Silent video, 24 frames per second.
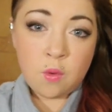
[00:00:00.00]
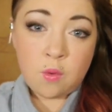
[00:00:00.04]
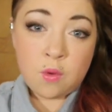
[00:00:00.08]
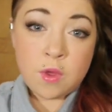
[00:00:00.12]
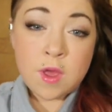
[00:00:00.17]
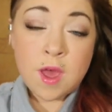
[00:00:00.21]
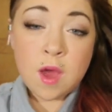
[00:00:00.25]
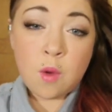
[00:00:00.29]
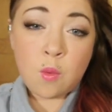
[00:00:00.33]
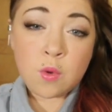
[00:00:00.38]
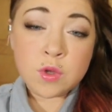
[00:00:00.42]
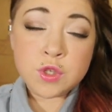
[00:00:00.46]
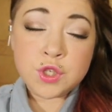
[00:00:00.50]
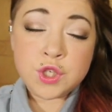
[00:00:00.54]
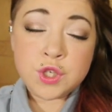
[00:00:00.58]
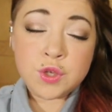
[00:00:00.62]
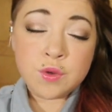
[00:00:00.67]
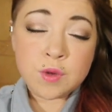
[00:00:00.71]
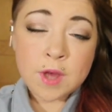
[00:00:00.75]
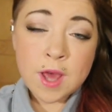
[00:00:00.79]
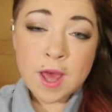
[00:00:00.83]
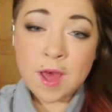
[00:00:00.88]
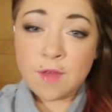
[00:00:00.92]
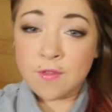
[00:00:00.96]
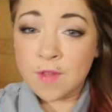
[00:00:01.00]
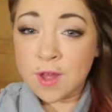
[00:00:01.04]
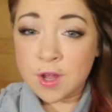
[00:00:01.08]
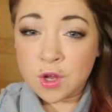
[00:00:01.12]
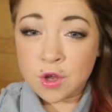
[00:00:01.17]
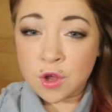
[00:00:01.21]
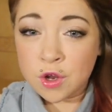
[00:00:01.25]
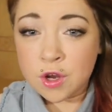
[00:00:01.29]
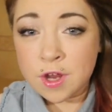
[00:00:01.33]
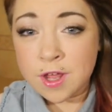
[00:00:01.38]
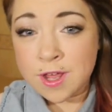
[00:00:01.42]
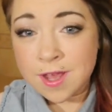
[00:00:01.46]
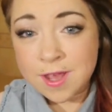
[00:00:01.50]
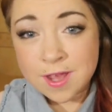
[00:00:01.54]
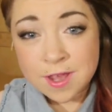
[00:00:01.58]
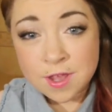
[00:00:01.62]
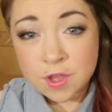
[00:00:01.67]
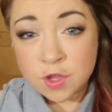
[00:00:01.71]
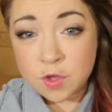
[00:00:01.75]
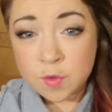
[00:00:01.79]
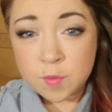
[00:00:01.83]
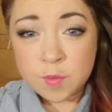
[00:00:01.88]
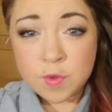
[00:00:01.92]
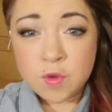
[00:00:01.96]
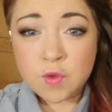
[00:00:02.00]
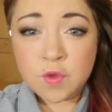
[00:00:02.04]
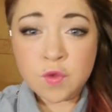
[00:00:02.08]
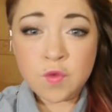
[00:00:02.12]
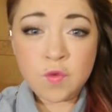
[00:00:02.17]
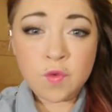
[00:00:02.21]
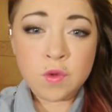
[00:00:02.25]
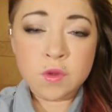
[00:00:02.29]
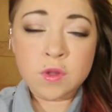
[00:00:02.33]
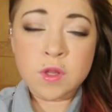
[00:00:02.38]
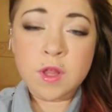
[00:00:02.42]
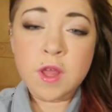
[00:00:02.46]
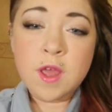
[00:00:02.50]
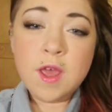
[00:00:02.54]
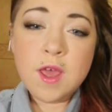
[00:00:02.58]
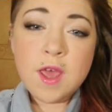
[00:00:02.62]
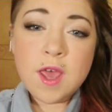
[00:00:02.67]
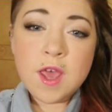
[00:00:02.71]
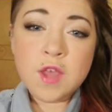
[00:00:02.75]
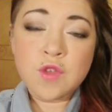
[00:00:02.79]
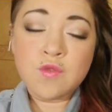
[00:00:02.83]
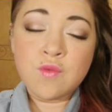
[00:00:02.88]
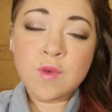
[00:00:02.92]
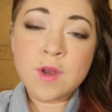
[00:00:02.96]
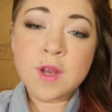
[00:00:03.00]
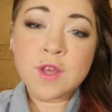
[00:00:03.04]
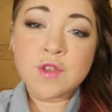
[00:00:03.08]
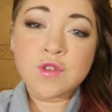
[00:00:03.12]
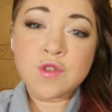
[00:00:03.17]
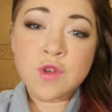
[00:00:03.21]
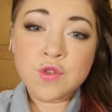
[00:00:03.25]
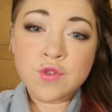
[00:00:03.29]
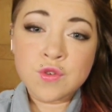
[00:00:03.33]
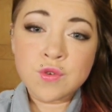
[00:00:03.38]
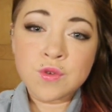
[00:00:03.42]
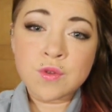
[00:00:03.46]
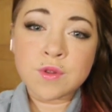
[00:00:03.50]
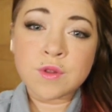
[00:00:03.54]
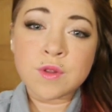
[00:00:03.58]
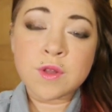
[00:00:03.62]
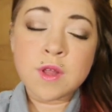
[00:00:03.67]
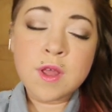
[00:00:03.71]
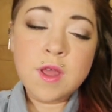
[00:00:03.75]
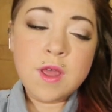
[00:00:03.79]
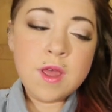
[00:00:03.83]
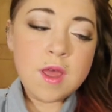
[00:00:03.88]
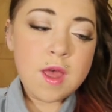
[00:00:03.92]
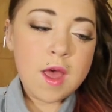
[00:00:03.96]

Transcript: yeah, once you get that colour, it is beautiful. It's really subtle.